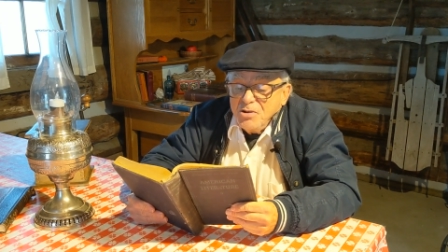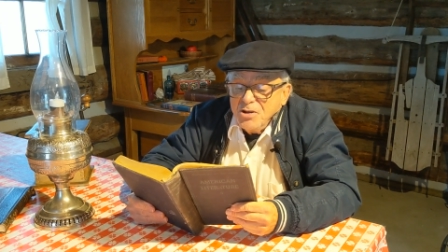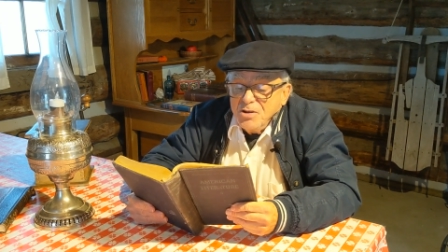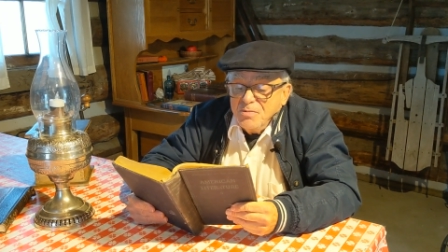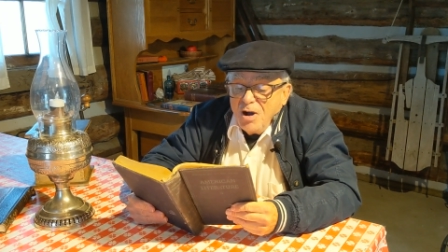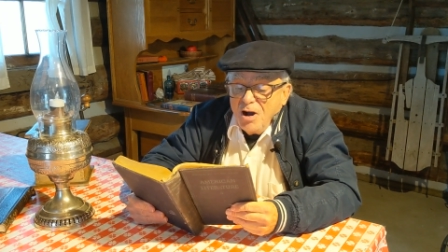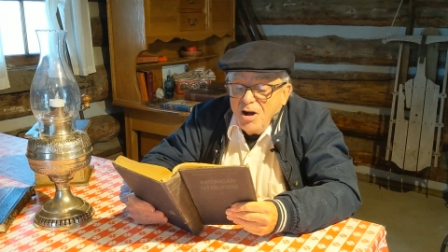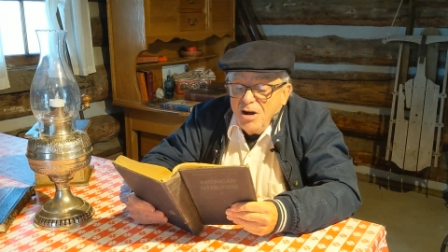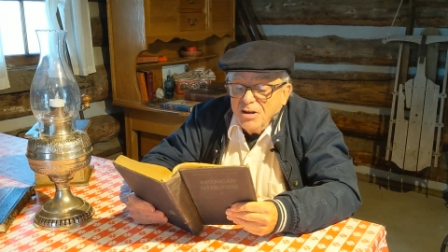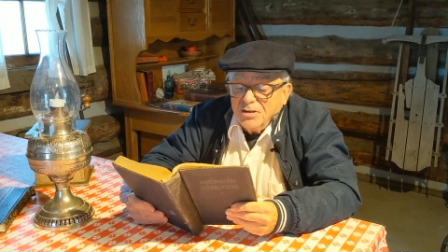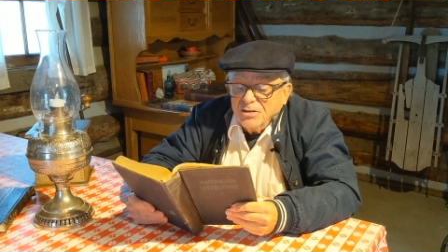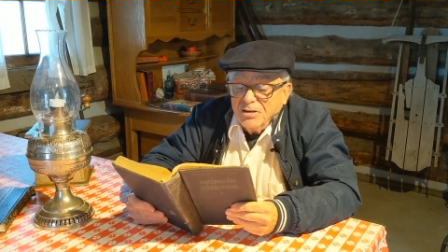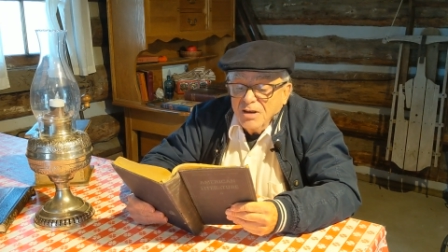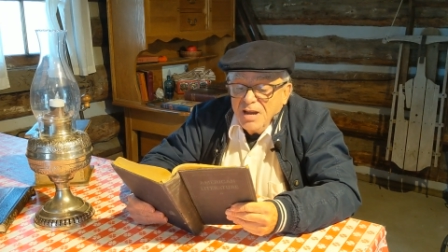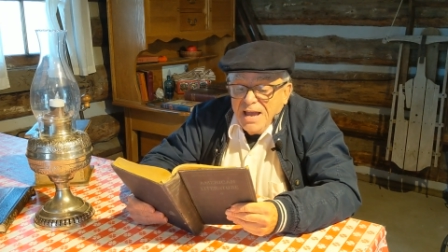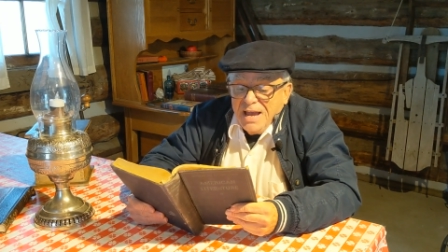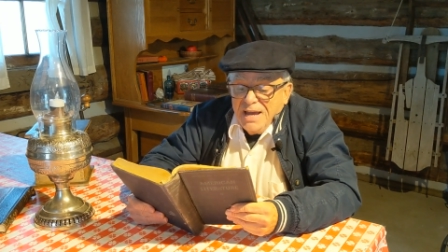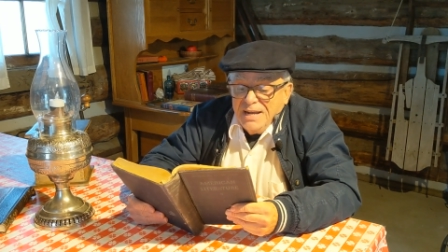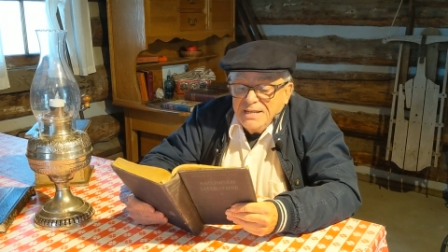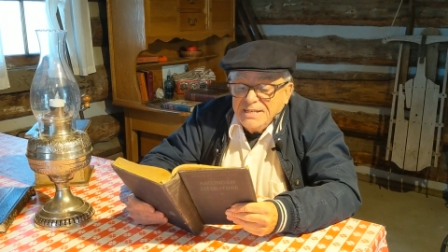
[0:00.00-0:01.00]
heard him holler,
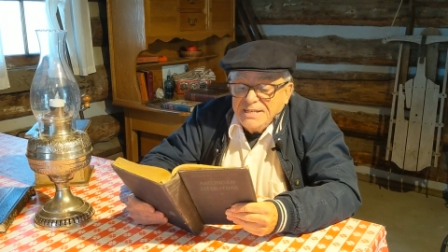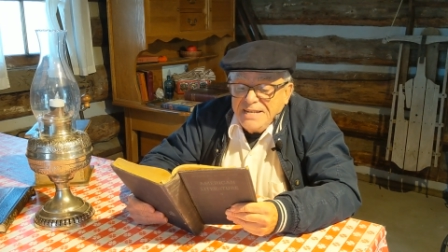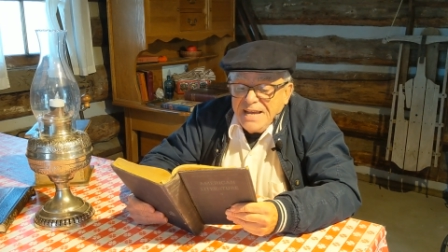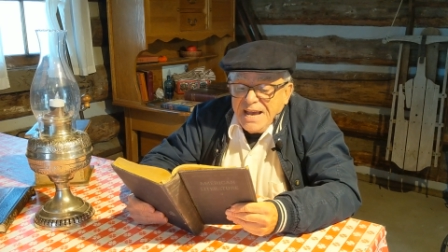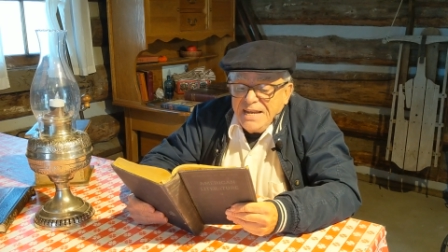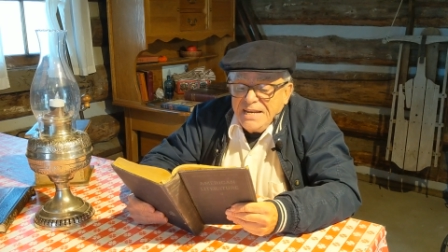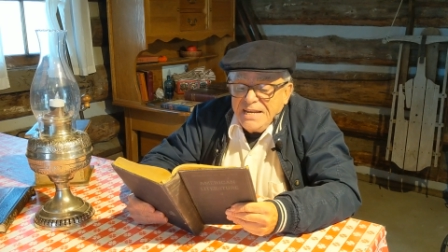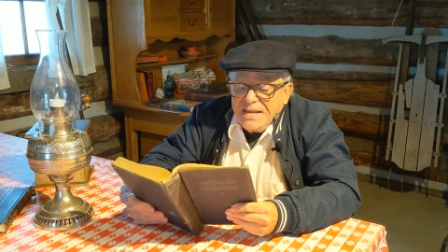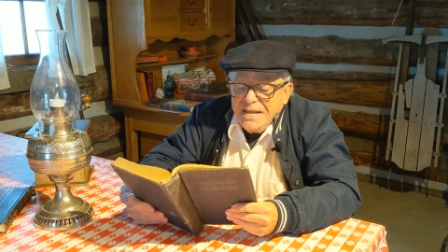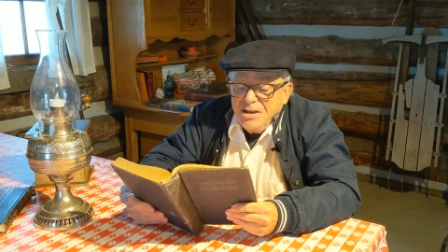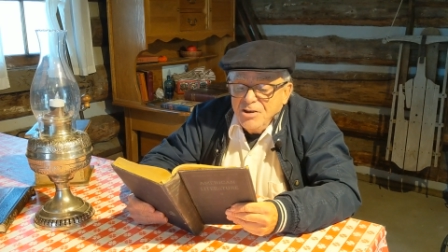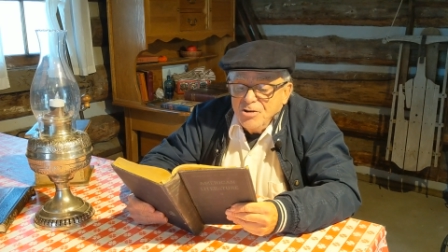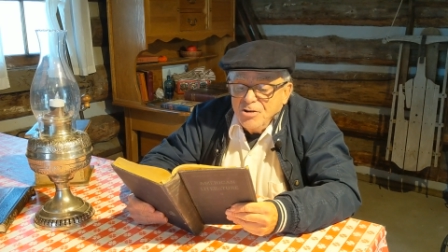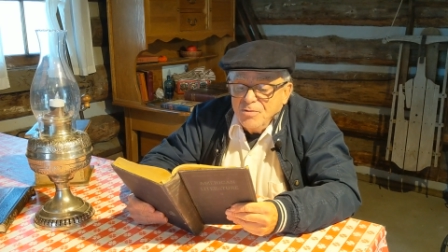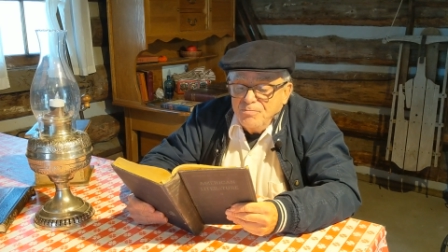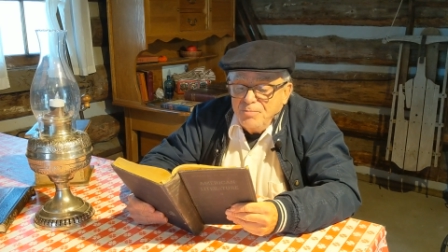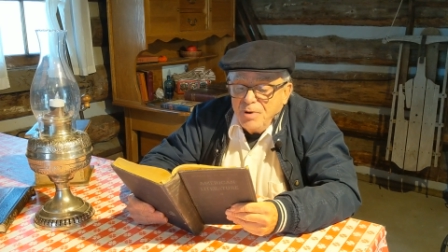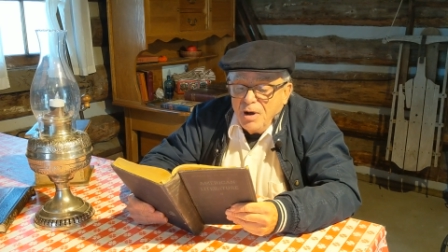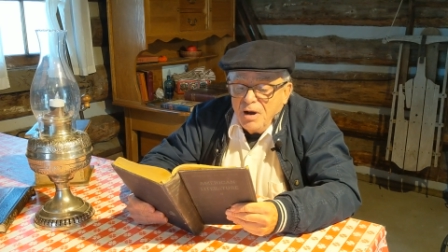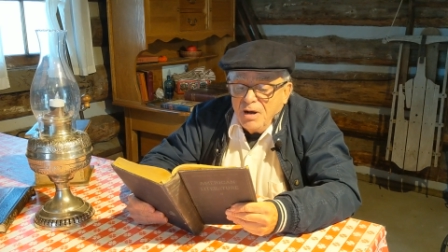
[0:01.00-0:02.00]
and his daddy heard
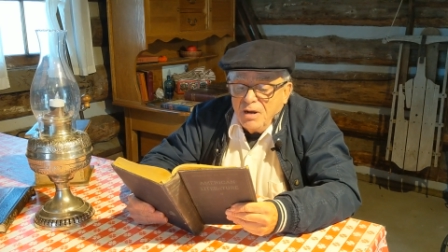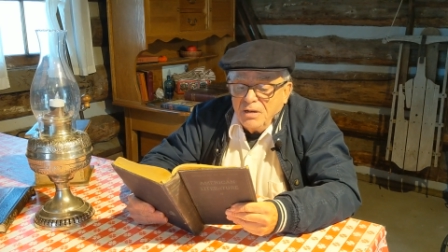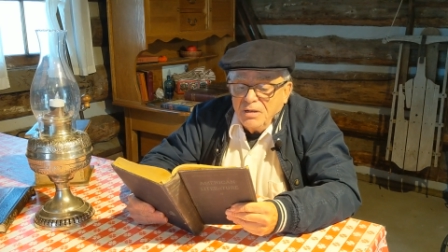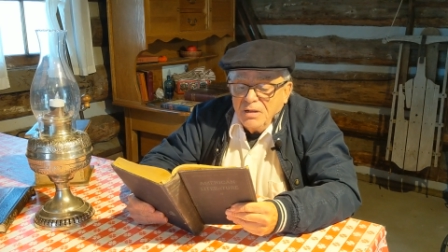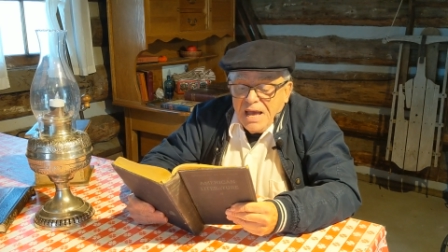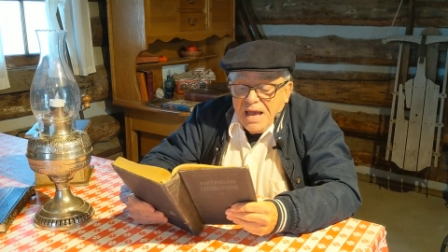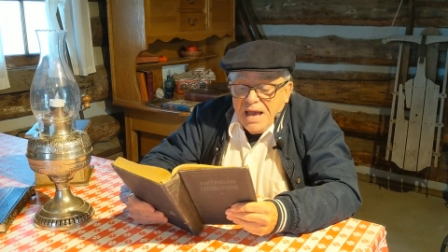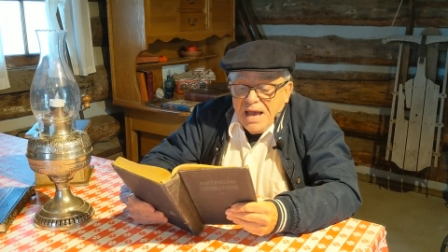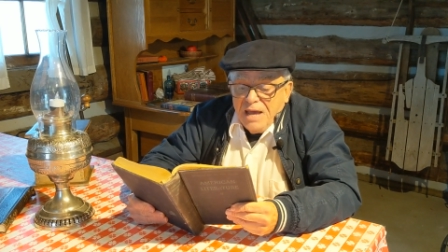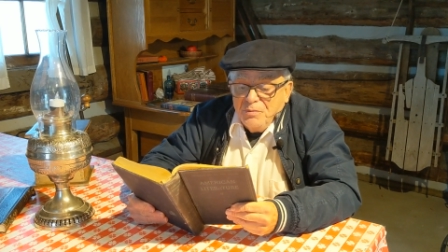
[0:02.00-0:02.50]
him bawl,